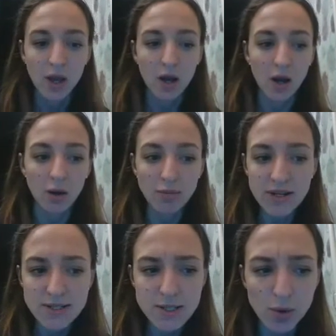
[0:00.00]
Uh,
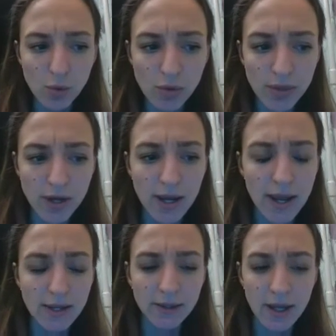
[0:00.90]
based on the
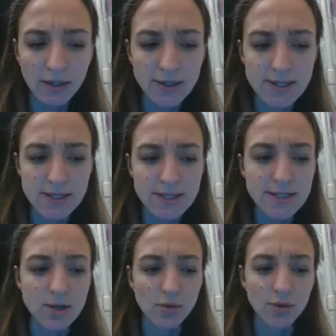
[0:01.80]

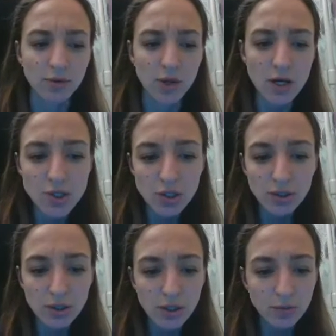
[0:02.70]
analysis of the large
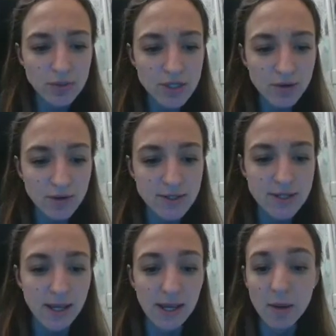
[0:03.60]
clinical materials,
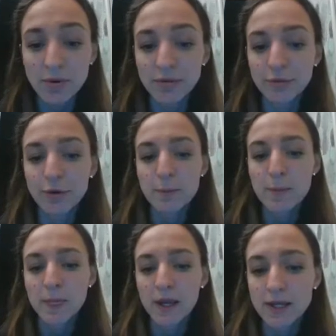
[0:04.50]
a gap of
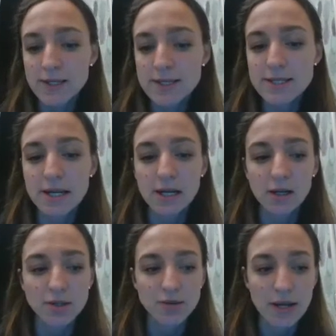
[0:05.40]
is uh,
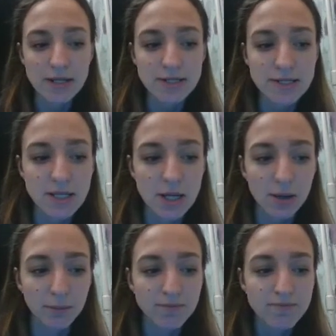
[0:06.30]
contrast
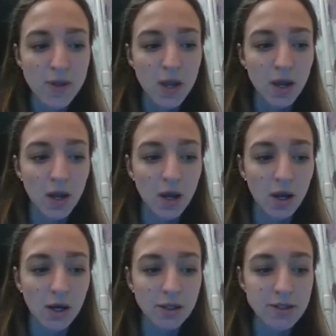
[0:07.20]
um,
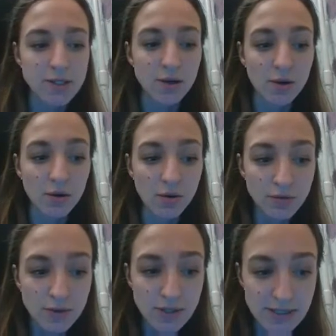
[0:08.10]
uh,
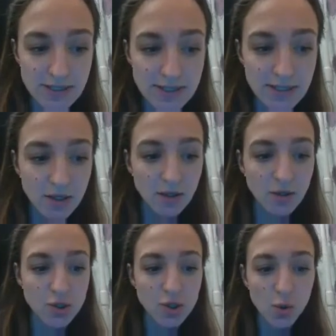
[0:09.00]

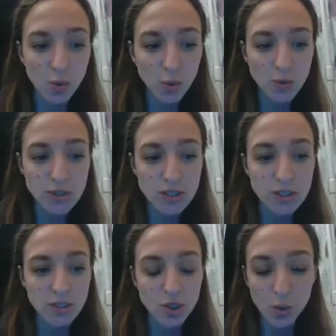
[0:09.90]
uh, shows
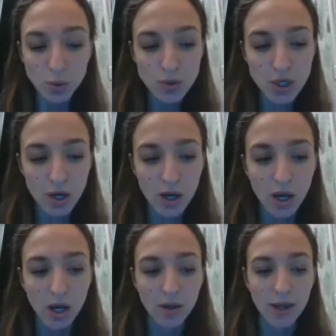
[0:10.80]
showed
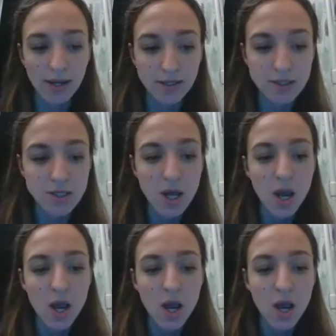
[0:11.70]
and